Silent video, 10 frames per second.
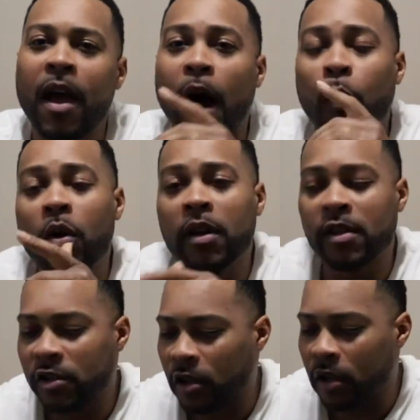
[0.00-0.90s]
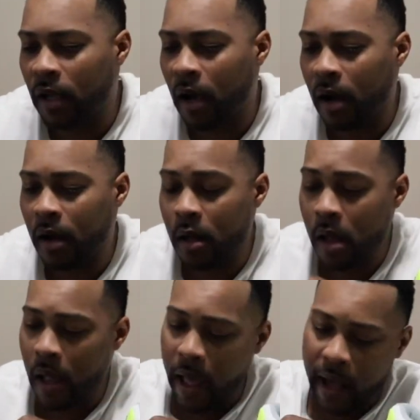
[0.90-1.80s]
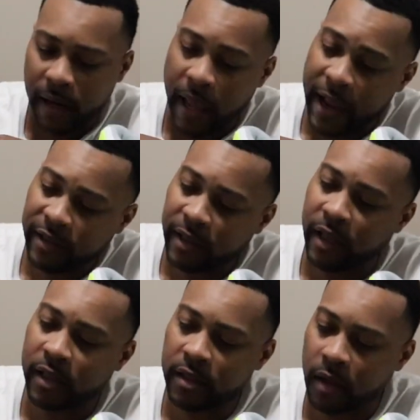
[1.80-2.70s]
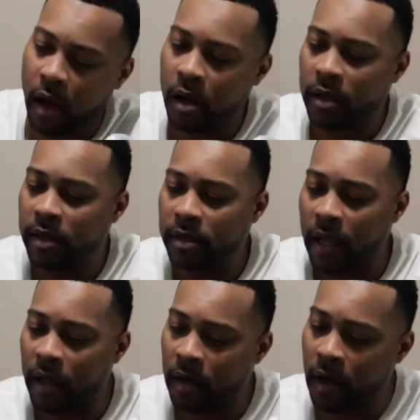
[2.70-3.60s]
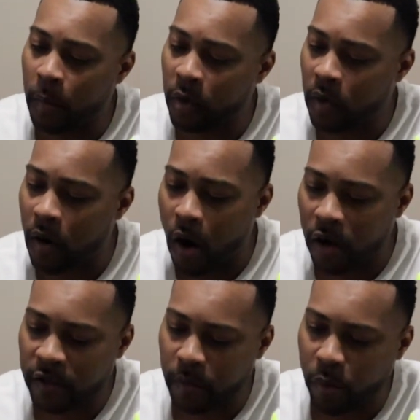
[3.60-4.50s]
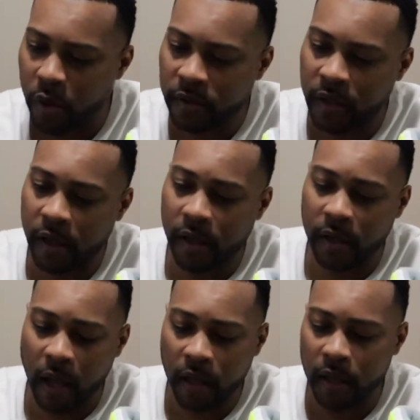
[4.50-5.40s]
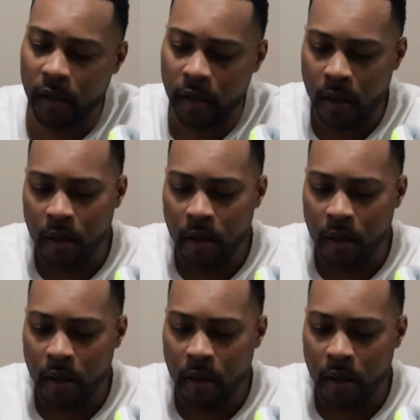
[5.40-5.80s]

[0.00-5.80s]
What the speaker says: I wanted to show y'all how to actually install these anatomical arch supports that Nike